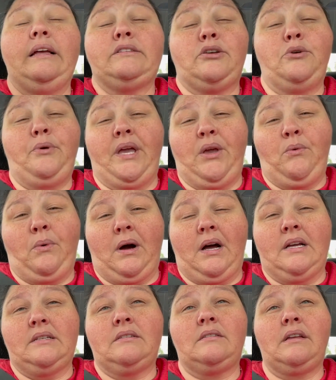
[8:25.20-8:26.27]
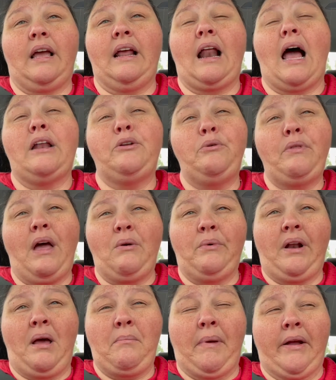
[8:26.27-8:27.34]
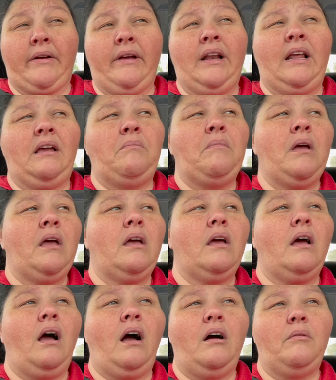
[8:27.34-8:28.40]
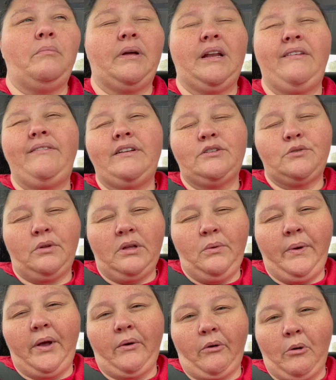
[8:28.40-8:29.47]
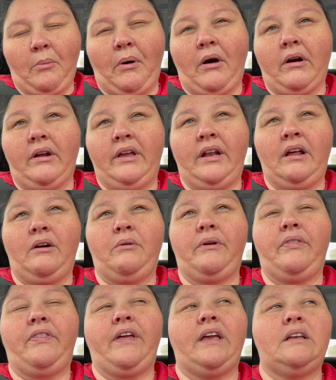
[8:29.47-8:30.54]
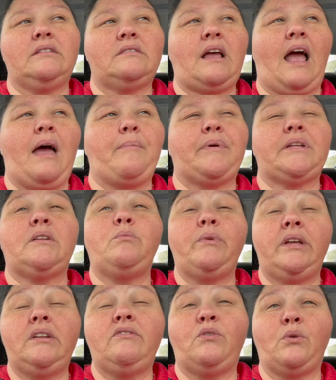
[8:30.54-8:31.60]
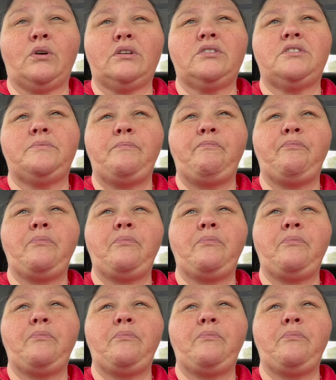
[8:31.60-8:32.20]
who he was. And I knew that when I married him. But eventually we grew apart, you know, and things happened and we divorced.